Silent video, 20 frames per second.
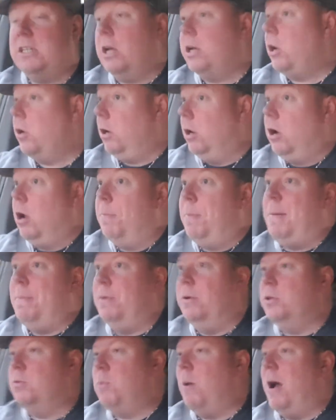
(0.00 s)
I got a lot of
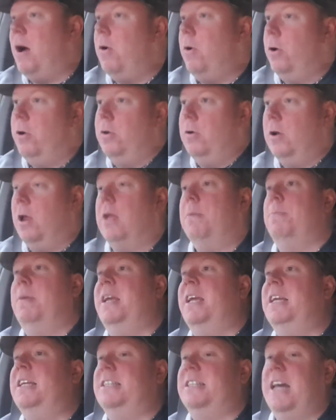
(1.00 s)
people as well who, like
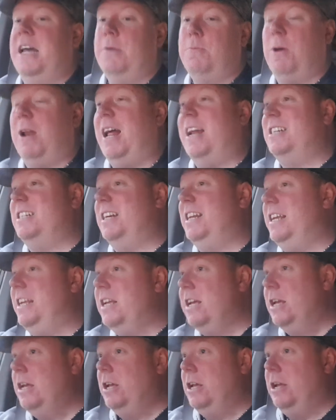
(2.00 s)
me, said, well, actually,
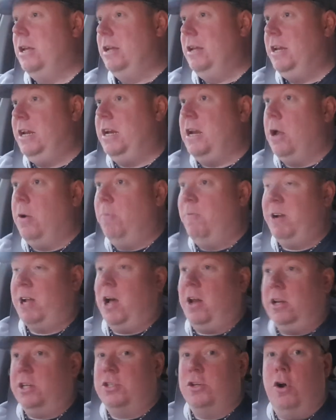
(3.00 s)
you know,
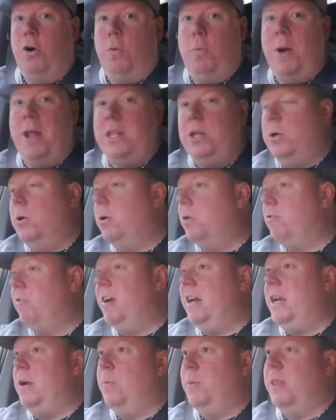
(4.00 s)
regardless or not whether you
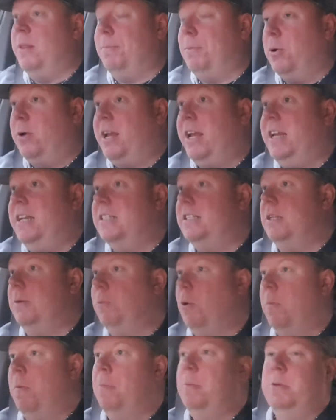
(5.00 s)
agree with the bookies, the
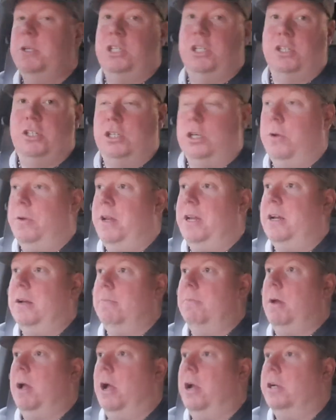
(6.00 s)
woman was just
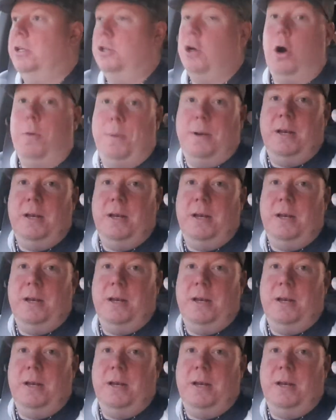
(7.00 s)
doing her job,